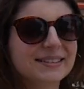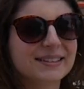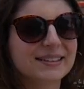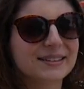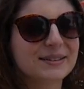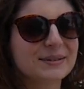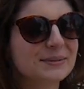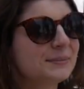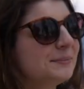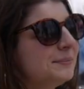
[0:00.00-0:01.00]

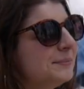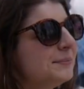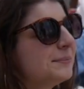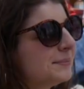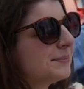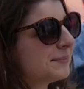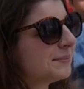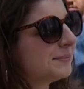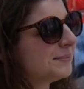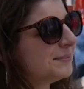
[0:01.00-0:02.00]

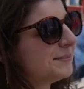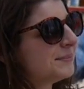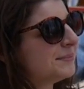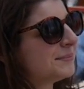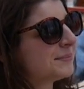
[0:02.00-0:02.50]
The person shown says nothing.